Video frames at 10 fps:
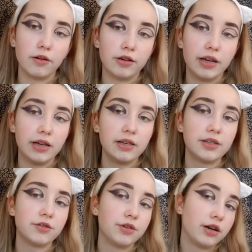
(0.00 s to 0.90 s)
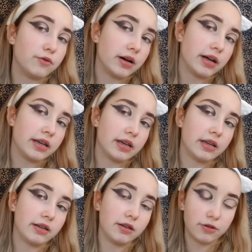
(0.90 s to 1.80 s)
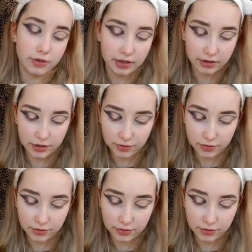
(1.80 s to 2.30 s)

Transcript: Okay, so now I can go in